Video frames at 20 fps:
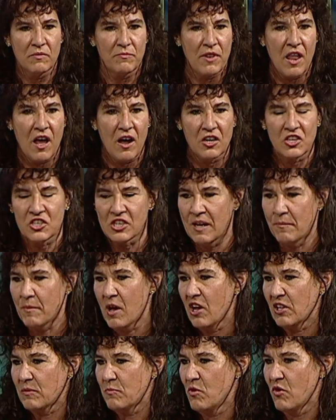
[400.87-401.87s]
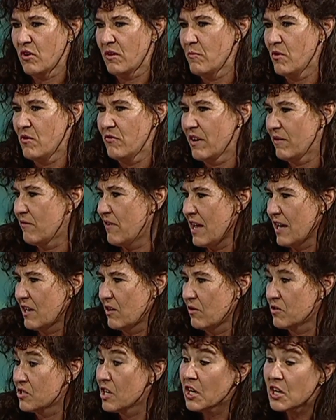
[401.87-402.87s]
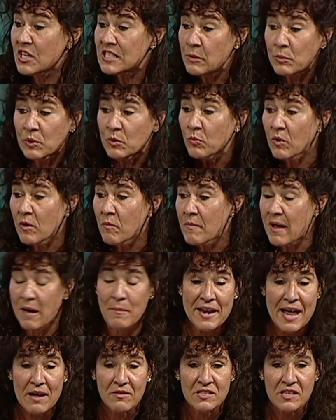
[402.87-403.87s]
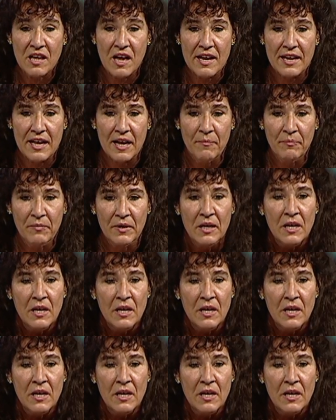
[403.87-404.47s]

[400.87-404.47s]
large earth-moving vehicles because they wouldn't want me. I'm an outsider.